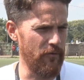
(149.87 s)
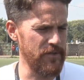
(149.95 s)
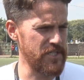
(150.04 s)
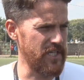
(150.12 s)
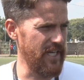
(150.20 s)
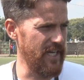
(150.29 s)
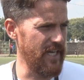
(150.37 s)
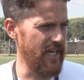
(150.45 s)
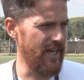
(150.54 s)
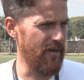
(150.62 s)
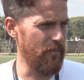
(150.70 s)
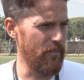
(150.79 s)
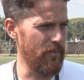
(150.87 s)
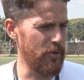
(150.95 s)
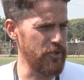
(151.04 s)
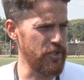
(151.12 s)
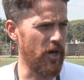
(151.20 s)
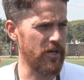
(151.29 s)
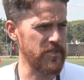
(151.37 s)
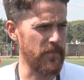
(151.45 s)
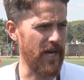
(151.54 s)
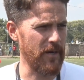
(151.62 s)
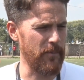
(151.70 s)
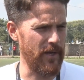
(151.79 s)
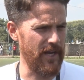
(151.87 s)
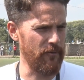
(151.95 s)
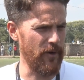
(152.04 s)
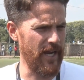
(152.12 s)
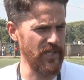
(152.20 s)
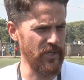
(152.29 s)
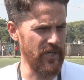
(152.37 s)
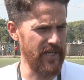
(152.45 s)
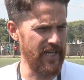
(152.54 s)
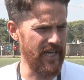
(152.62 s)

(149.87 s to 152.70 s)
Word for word: Obviously, um, Ojock's back playing regularly.